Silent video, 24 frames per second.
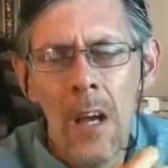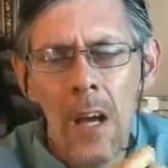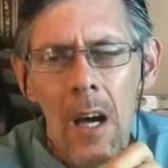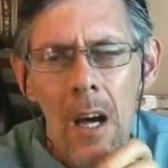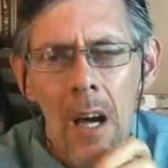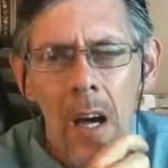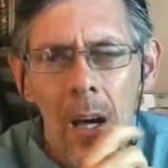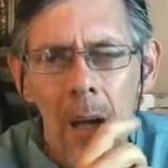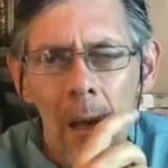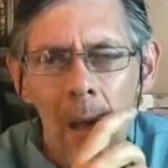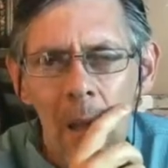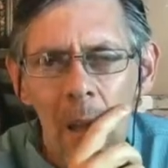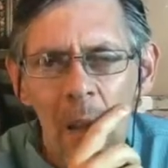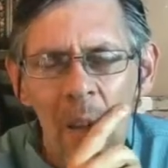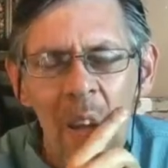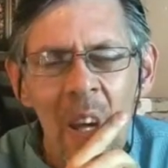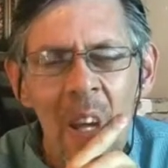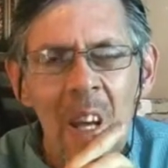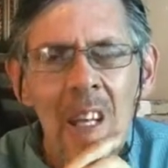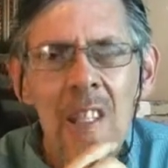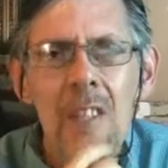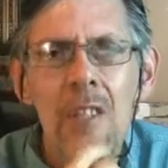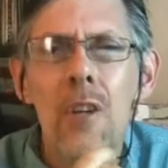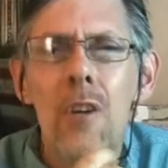Uh, that
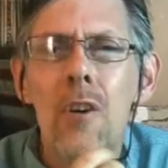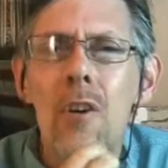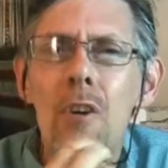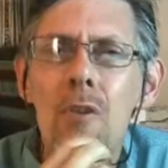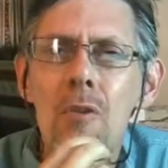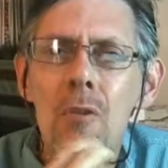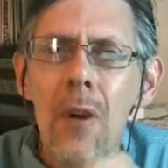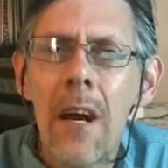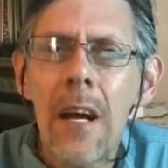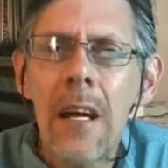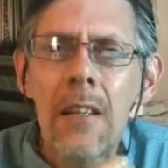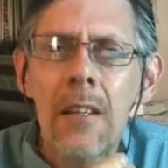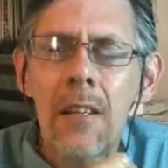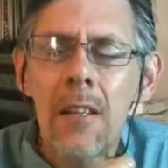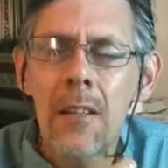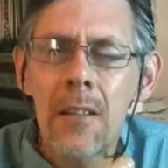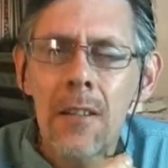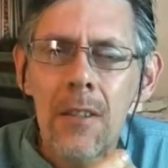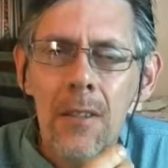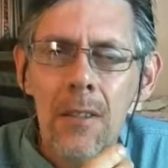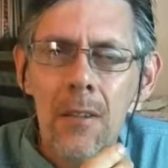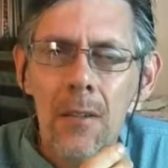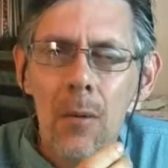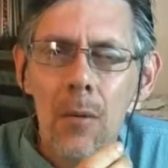is the
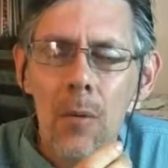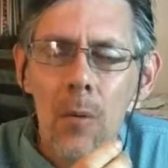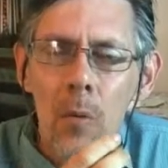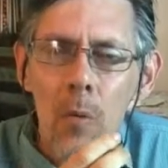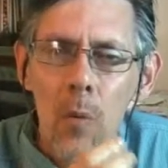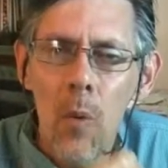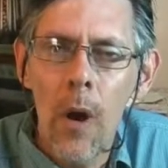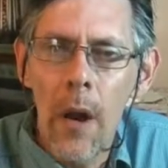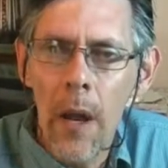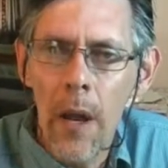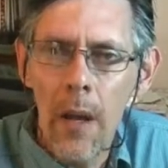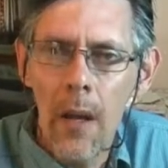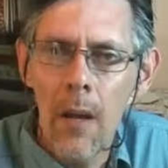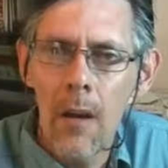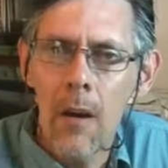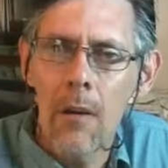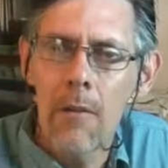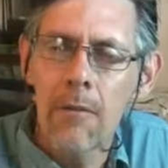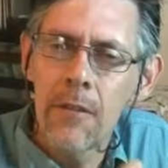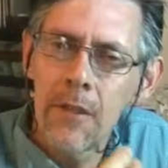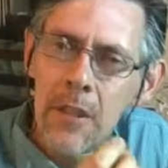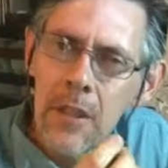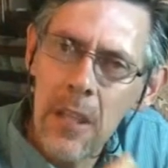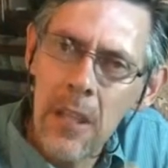greatest way
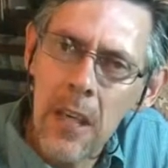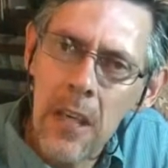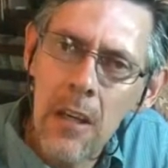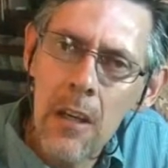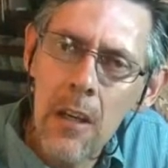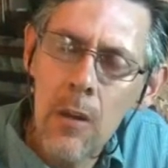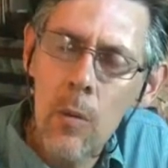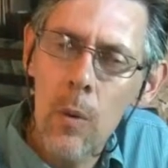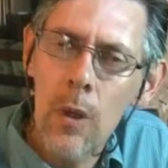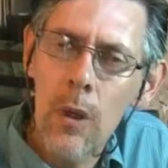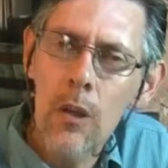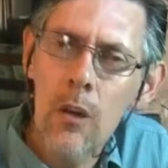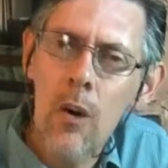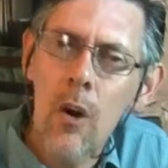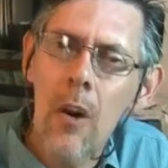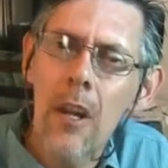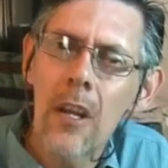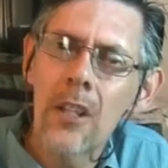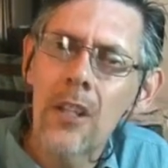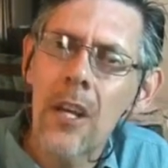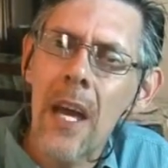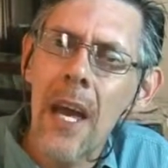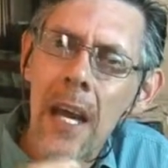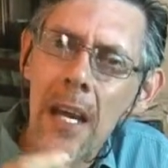of seeing what God
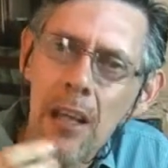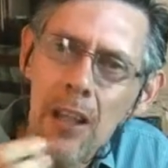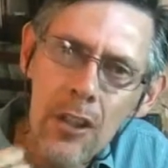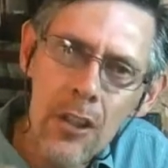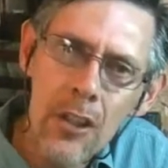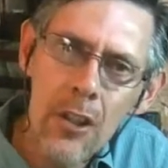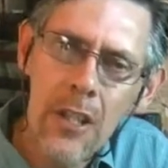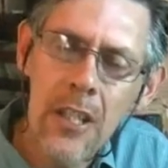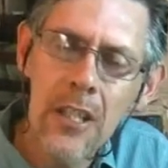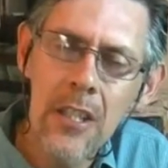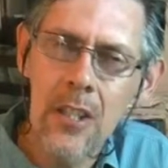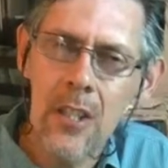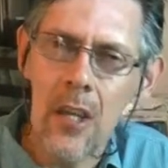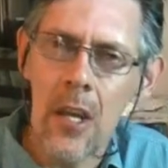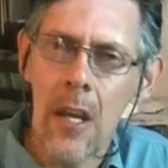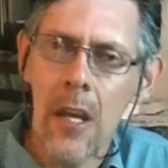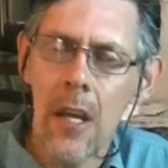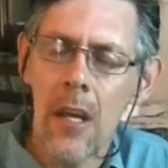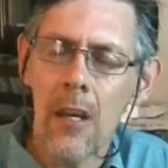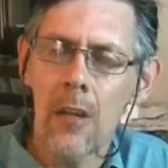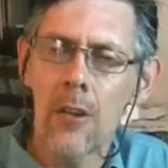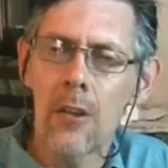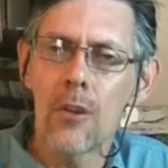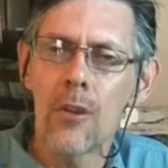is actually
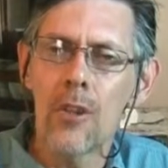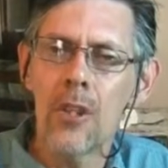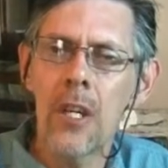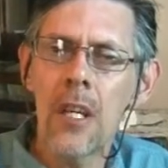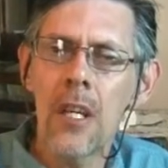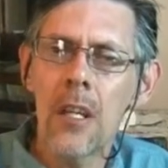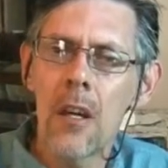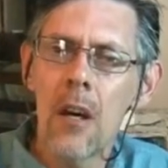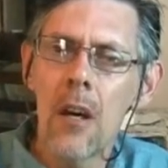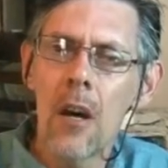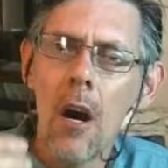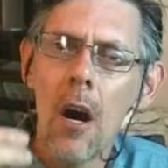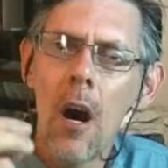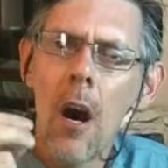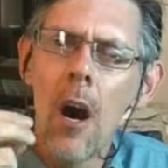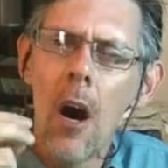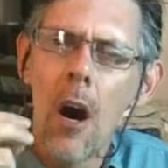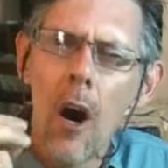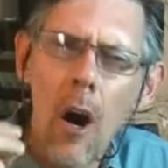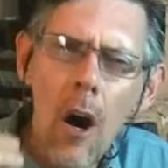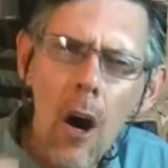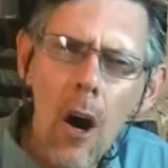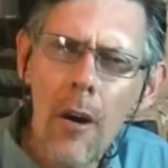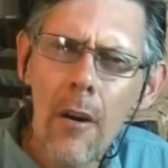saying, to see the
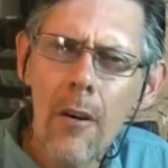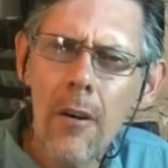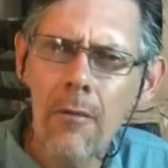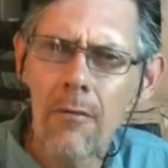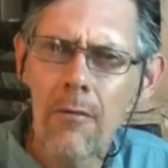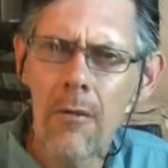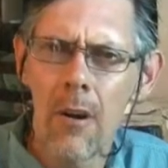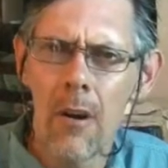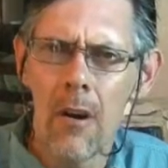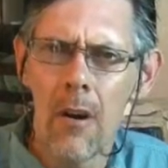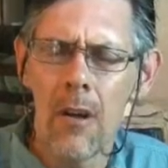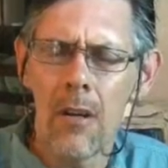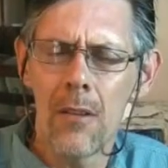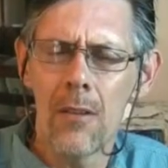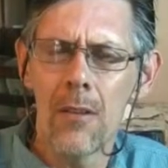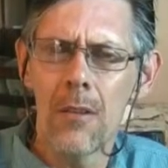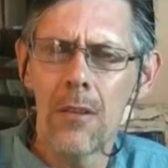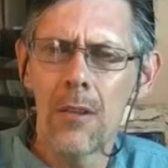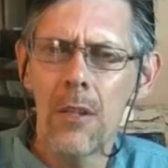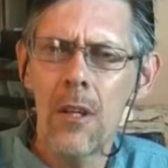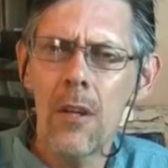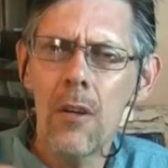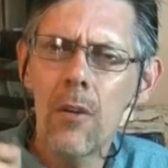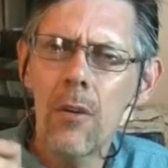heart of God, to
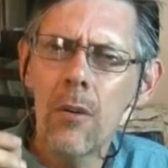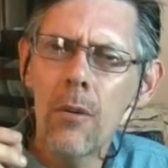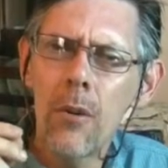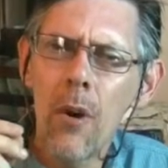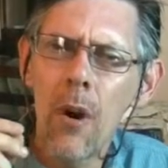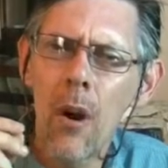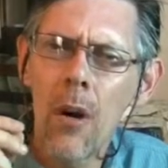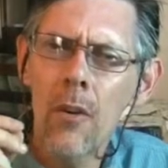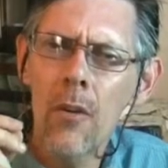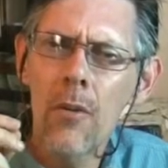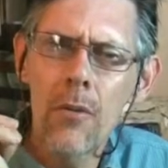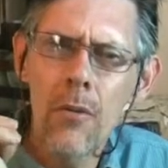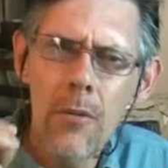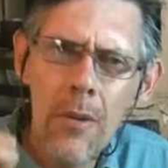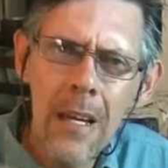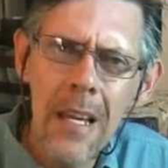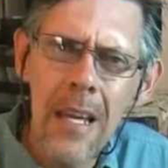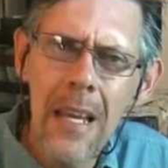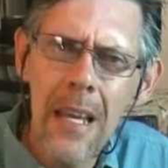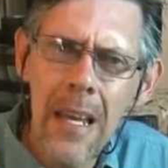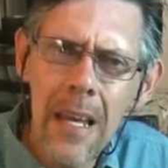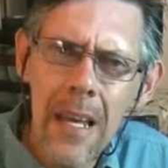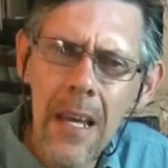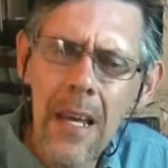see who God
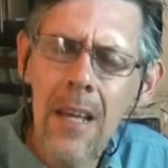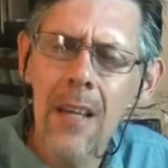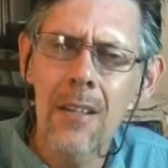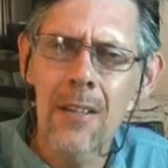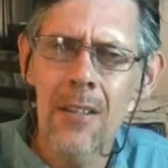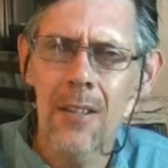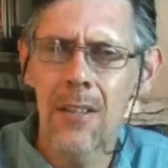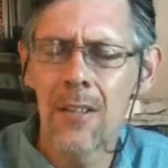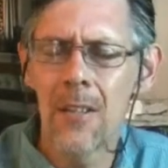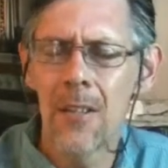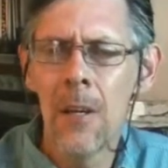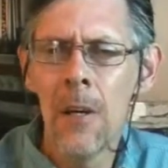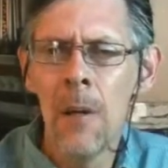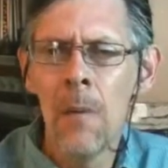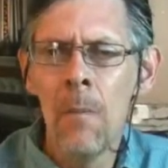really is,